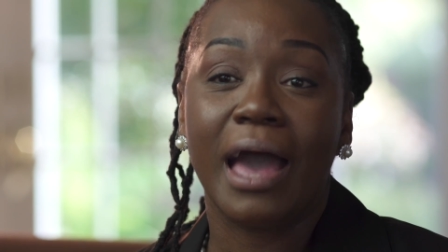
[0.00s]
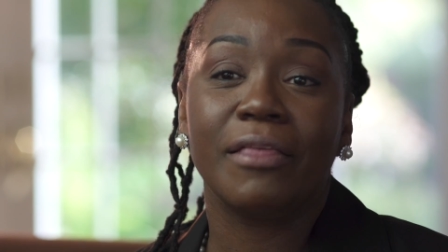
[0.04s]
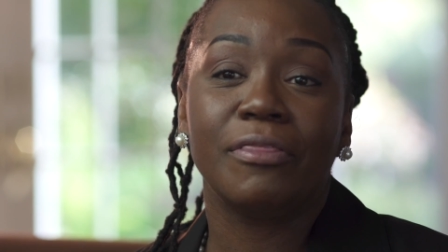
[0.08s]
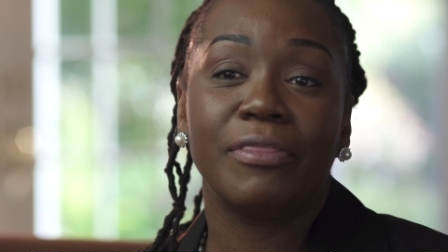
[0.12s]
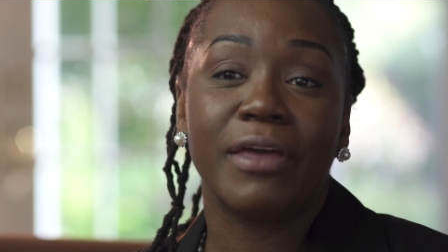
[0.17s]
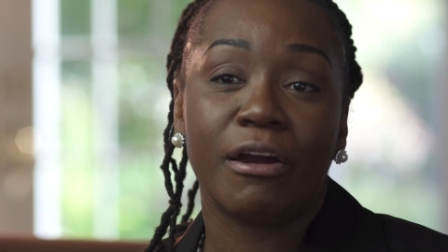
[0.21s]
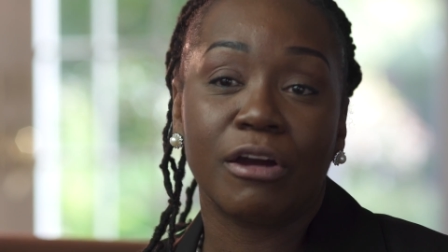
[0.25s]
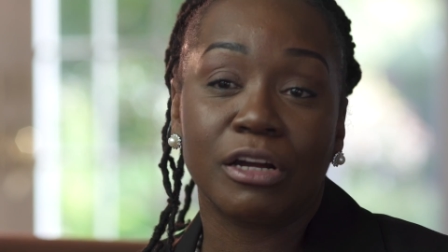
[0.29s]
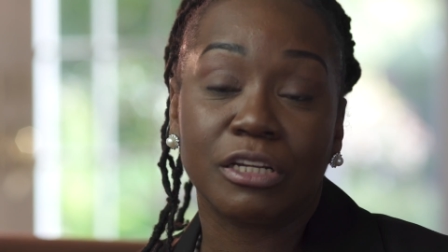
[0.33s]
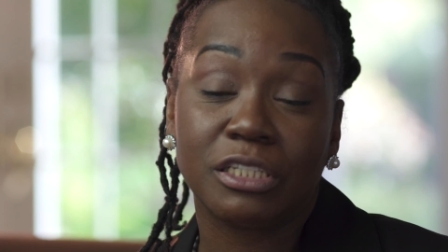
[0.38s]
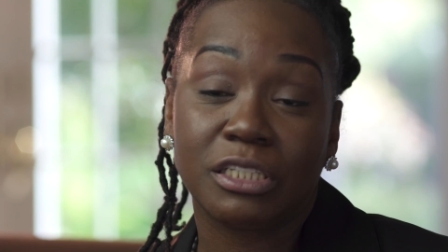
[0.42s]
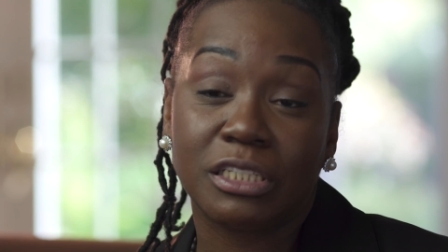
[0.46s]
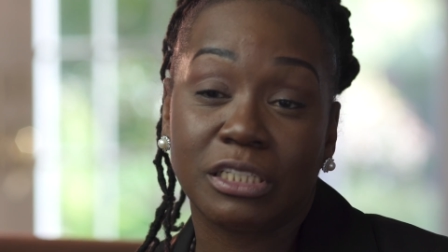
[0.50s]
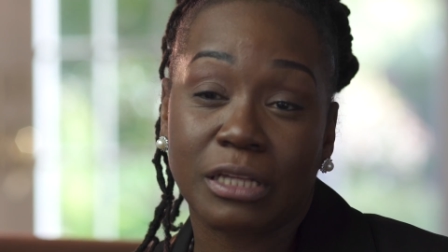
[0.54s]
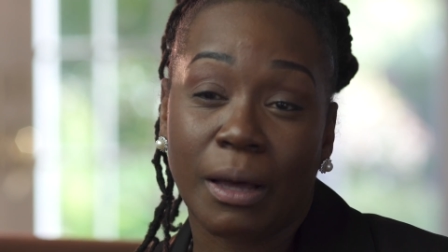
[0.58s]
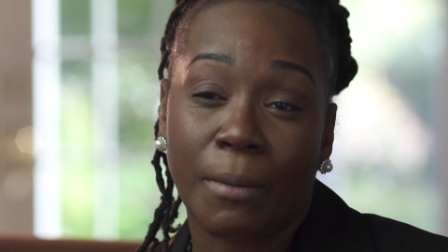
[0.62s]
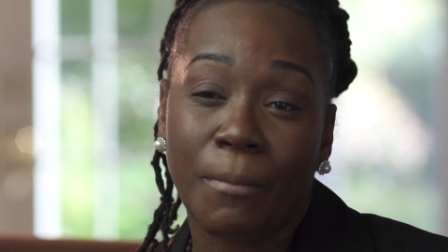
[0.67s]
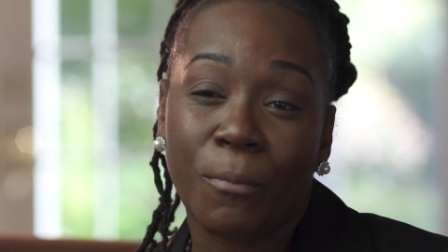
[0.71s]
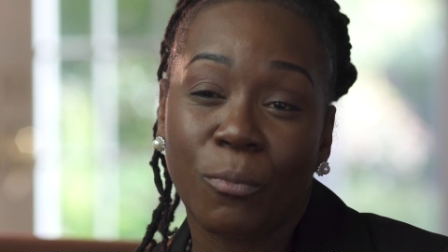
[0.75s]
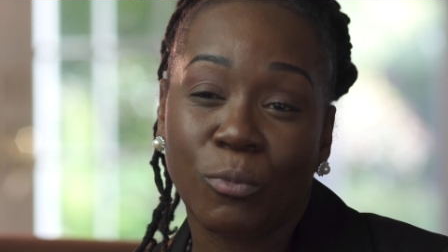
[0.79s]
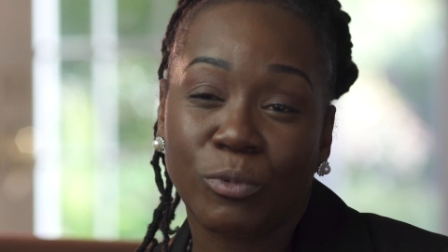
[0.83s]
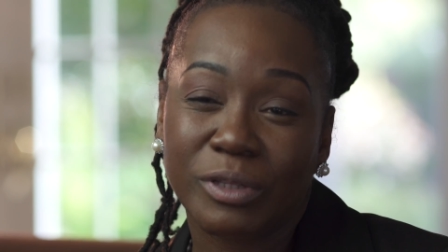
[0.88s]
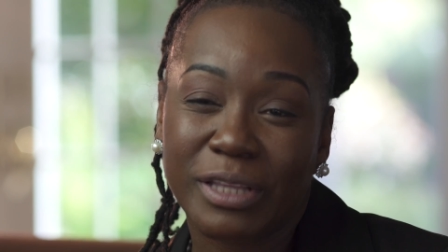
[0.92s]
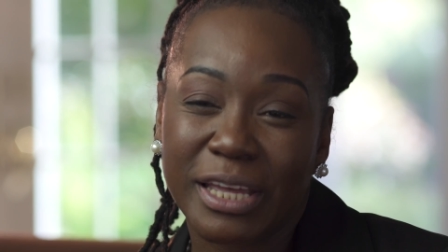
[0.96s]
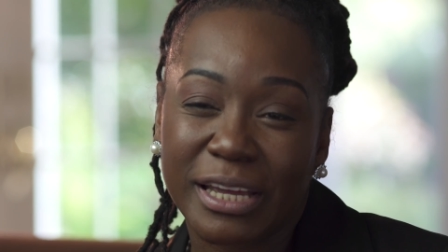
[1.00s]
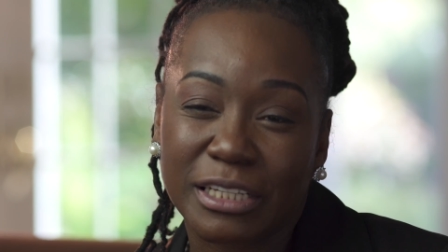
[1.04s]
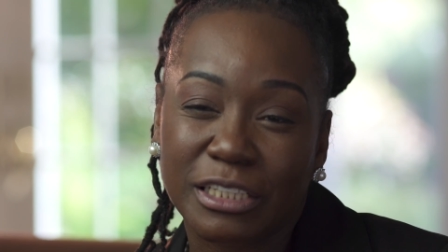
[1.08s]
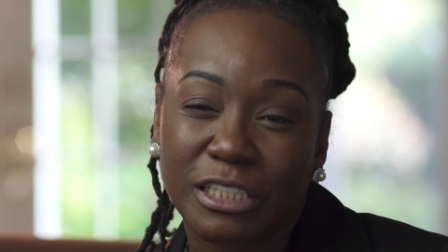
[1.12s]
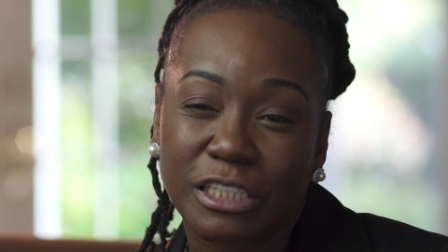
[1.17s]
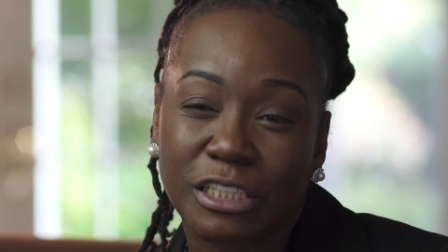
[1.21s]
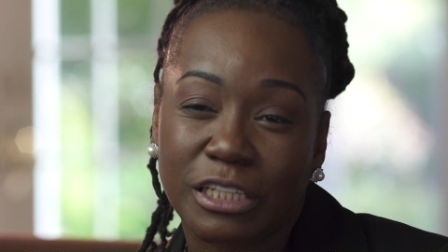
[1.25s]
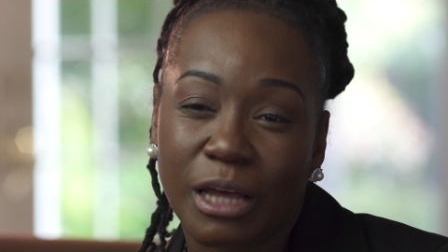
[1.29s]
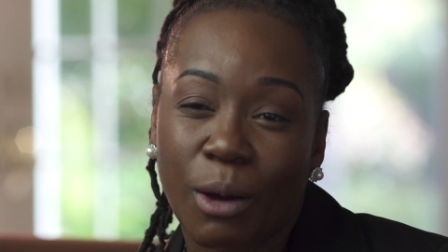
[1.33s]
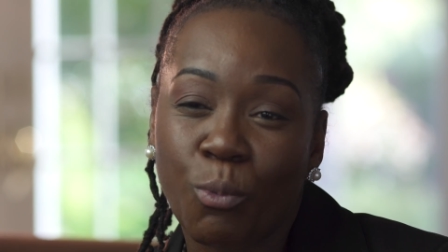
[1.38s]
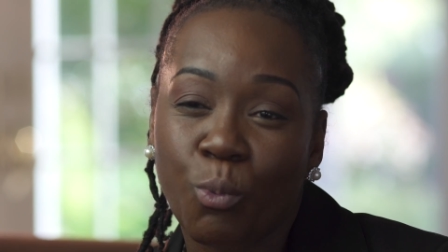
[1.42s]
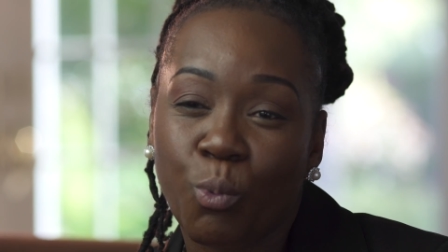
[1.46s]
There's some
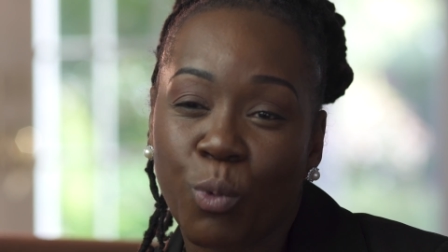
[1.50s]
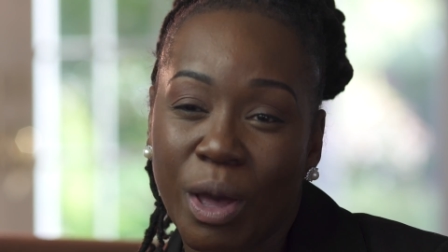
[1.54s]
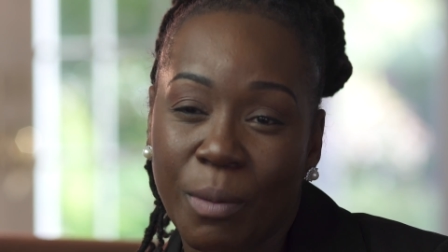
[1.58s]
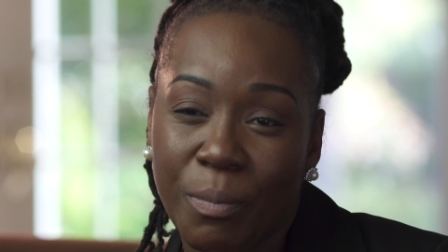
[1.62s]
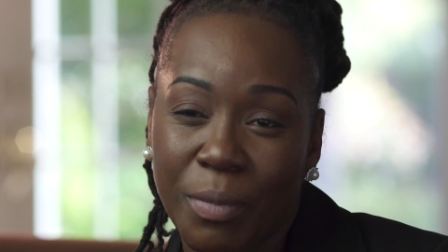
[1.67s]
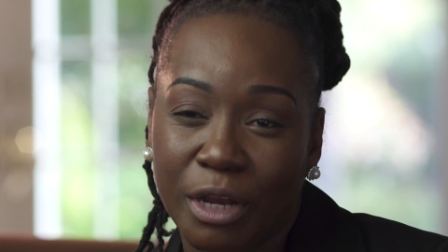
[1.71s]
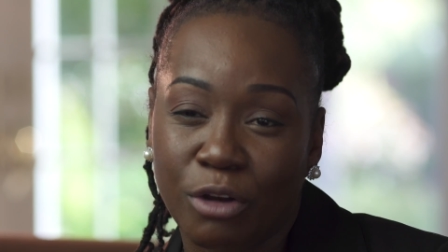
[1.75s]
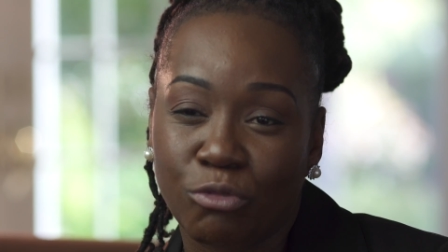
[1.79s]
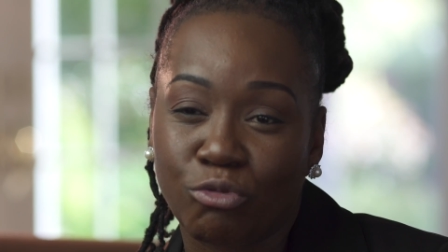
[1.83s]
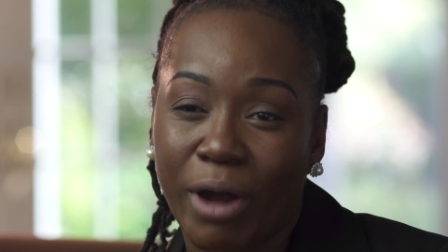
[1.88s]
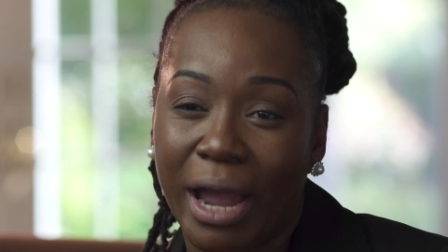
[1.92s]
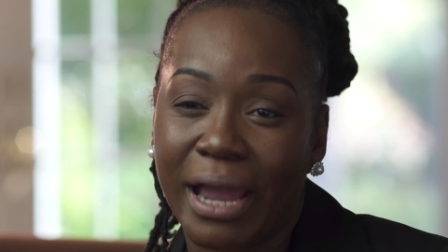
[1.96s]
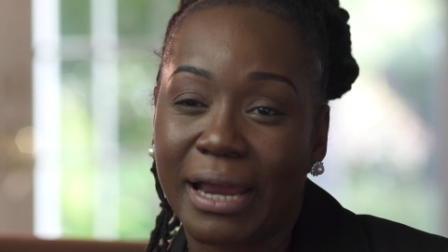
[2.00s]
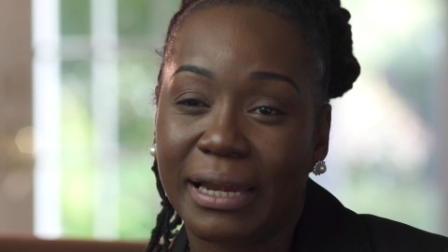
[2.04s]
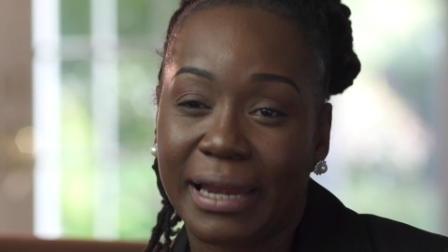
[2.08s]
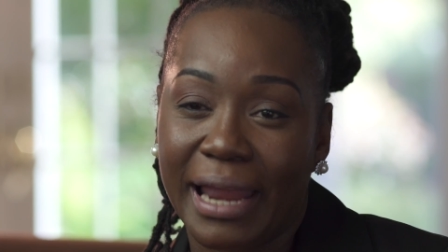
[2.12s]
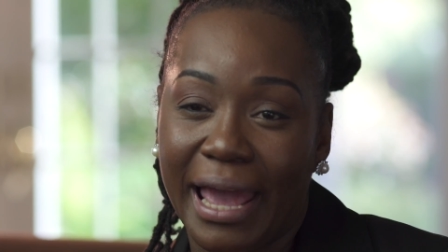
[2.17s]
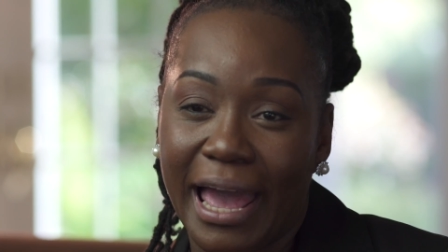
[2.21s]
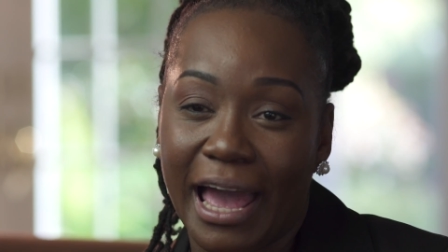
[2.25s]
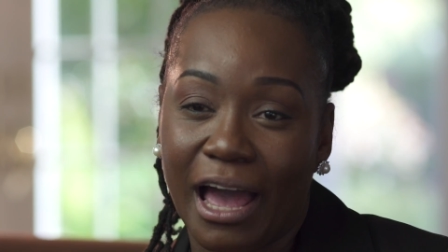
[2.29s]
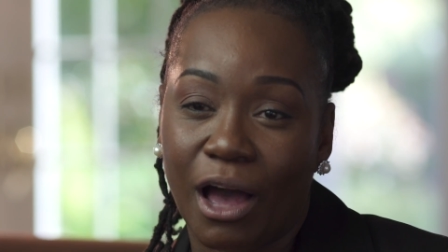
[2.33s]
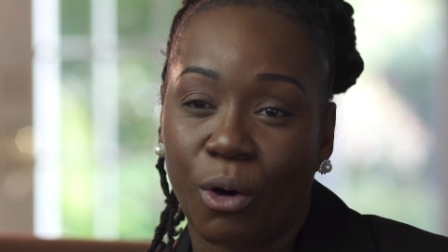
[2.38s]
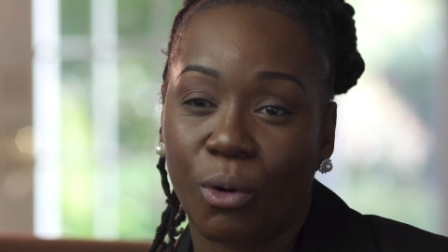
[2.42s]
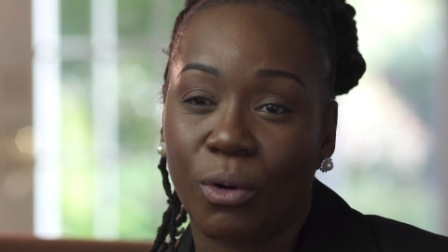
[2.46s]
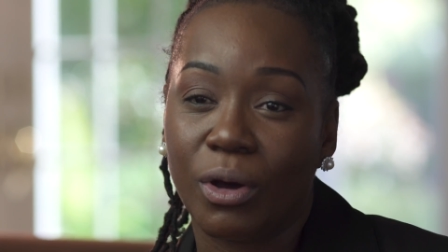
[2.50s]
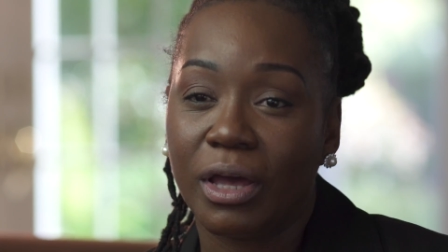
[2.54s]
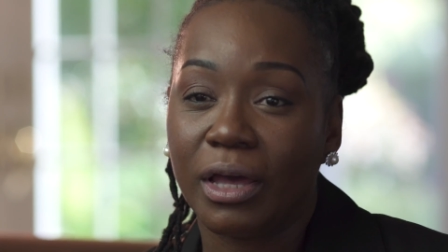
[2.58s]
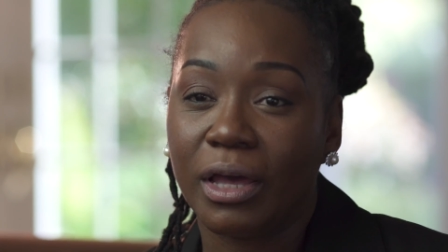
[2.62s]
women right now